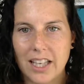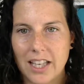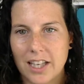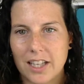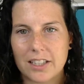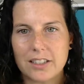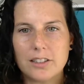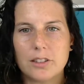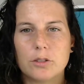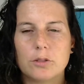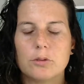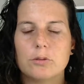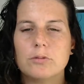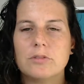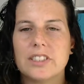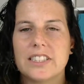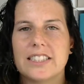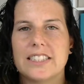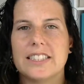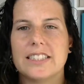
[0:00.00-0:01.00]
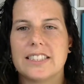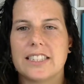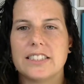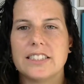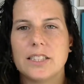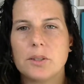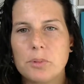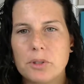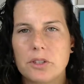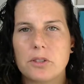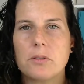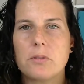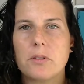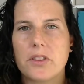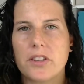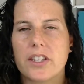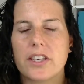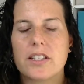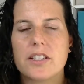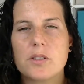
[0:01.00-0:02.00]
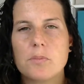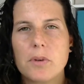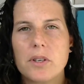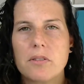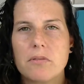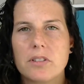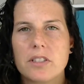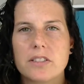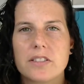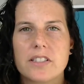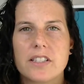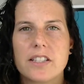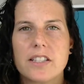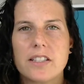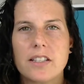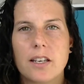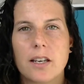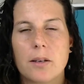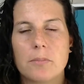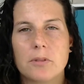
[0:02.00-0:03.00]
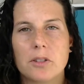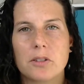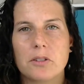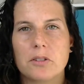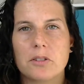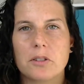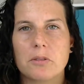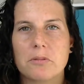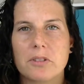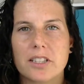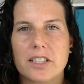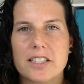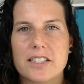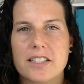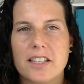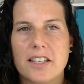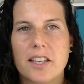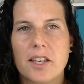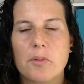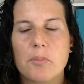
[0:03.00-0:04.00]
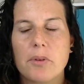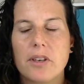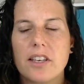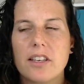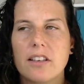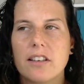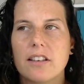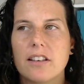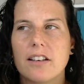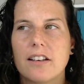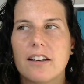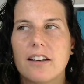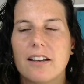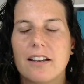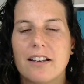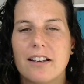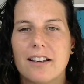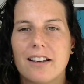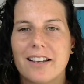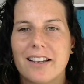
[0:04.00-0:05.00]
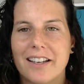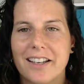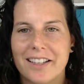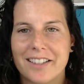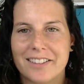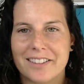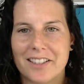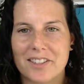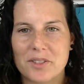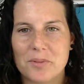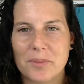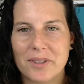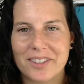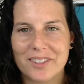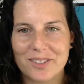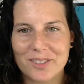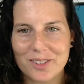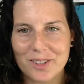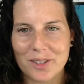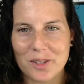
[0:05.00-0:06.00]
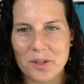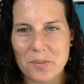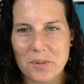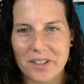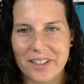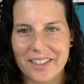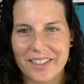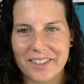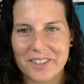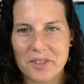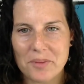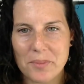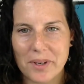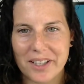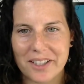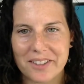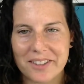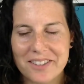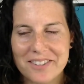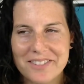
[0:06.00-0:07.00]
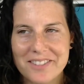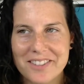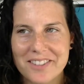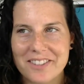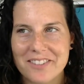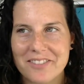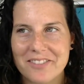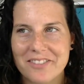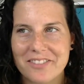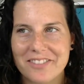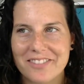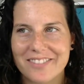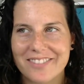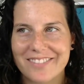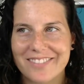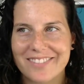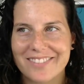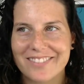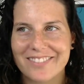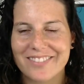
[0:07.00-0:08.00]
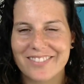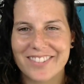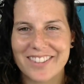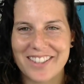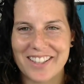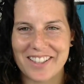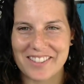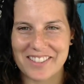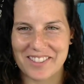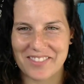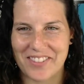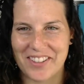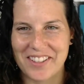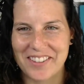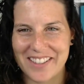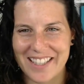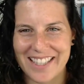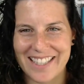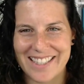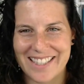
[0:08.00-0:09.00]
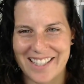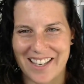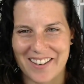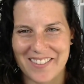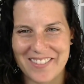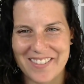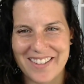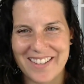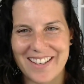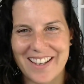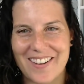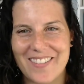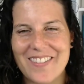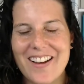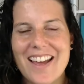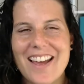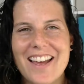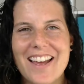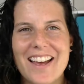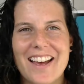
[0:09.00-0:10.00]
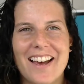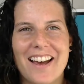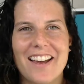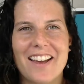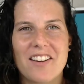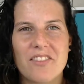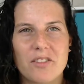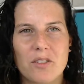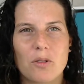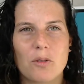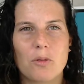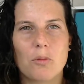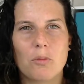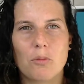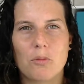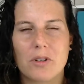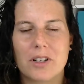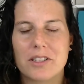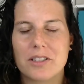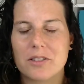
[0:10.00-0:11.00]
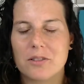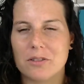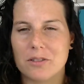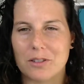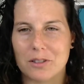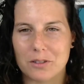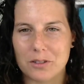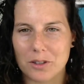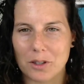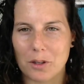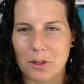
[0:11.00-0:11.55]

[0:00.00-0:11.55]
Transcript: Hello, this is AJ.beddouk with eXp Realty. I'm the local real estate hippie, and that's my little girl playing in the background. For those of you that don't know, I have a 1-year-old